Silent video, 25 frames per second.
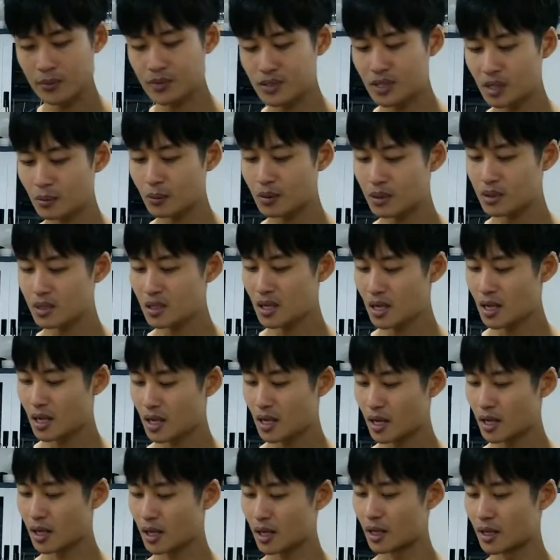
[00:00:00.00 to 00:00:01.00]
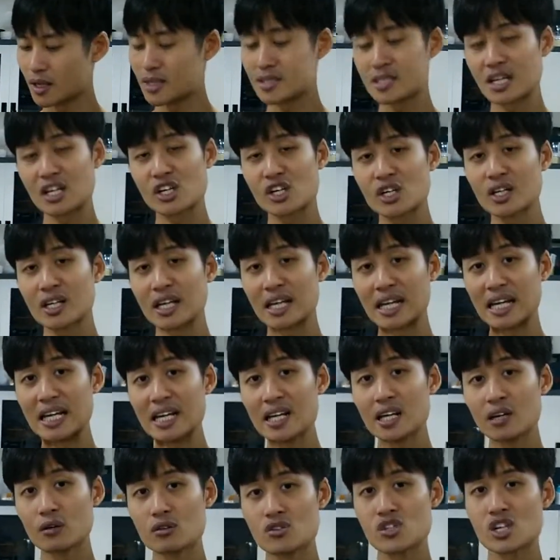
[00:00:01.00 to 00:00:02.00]
saber, it's actually the
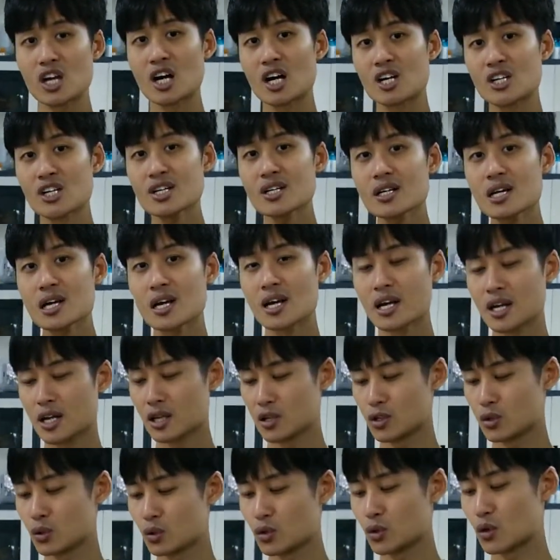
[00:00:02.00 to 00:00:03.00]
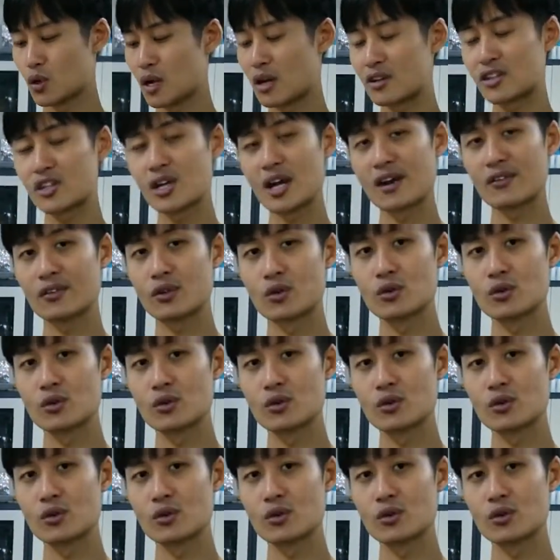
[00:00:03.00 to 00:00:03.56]
in-hilt charging. You actually have to